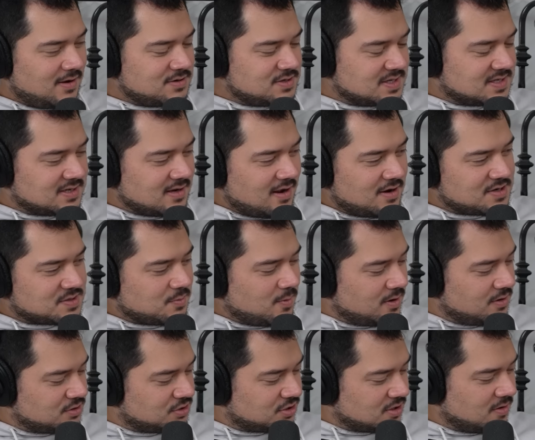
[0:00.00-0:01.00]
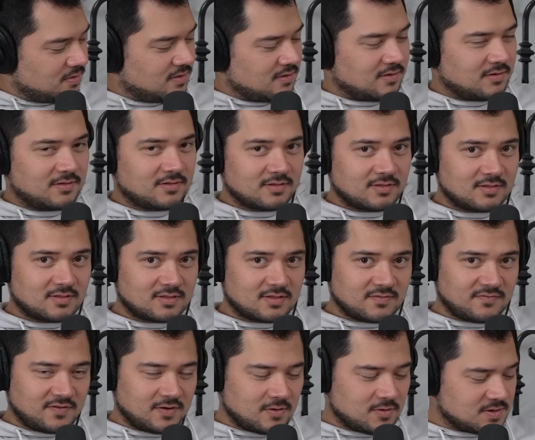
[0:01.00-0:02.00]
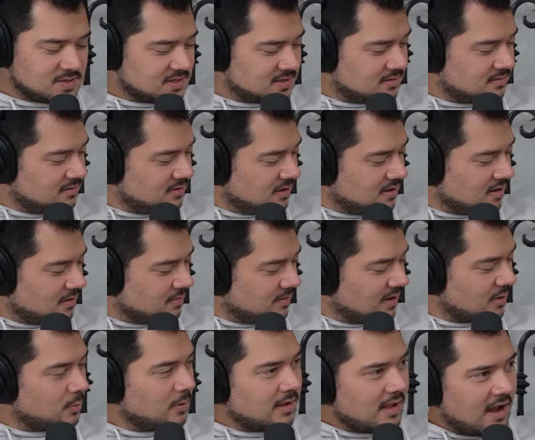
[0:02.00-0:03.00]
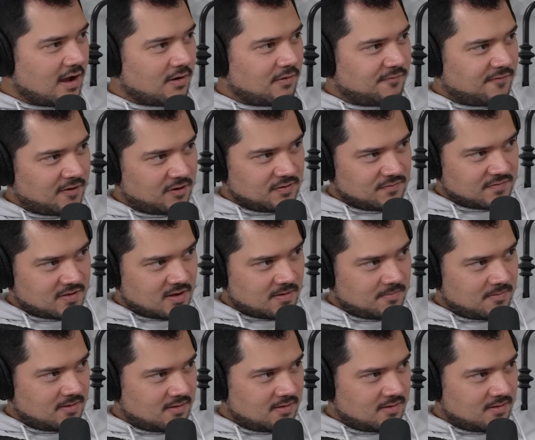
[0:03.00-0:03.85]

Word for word: I just I just wanted to show the the viewers, you know, like how far you've come.